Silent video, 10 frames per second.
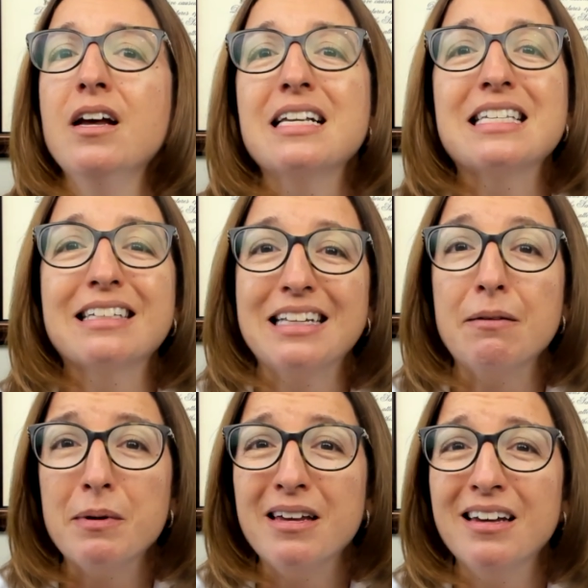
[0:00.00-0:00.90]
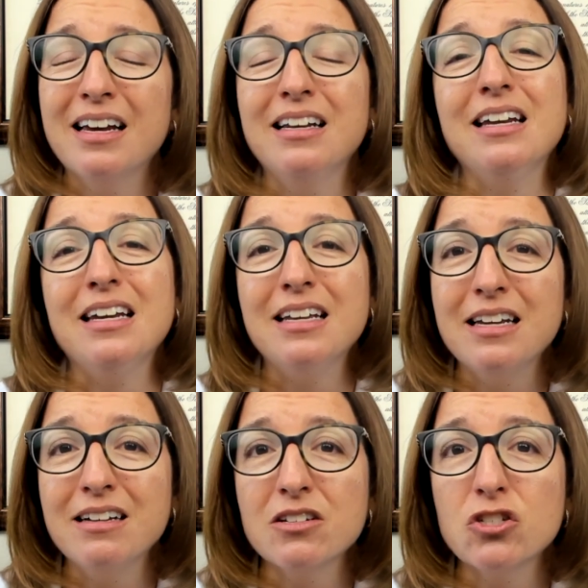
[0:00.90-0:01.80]
sleeping and
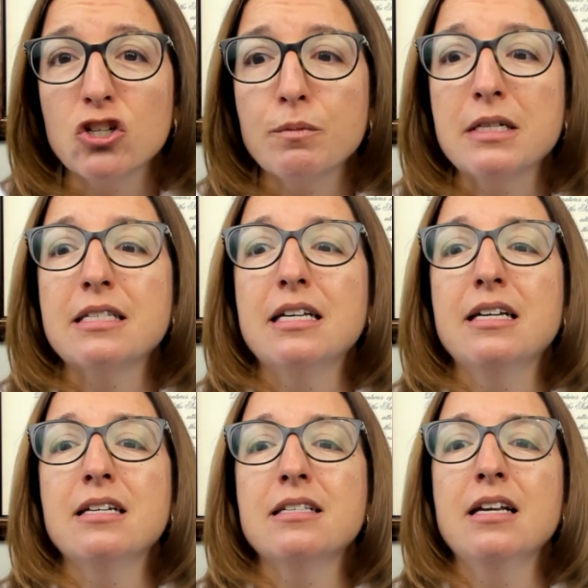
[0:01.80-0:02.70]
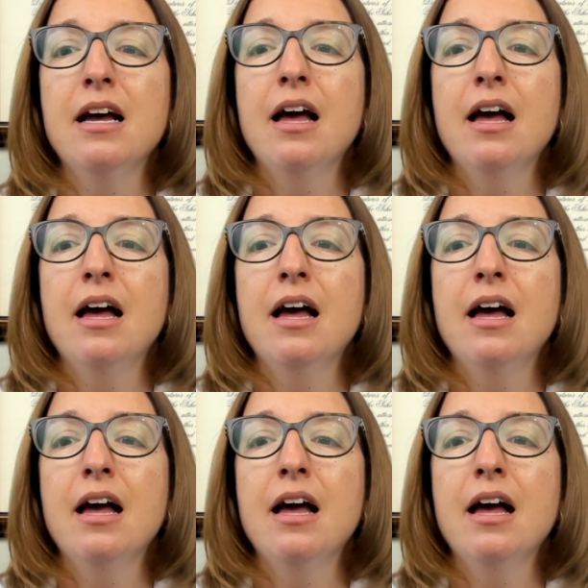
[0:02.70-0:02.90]
eating disturbances,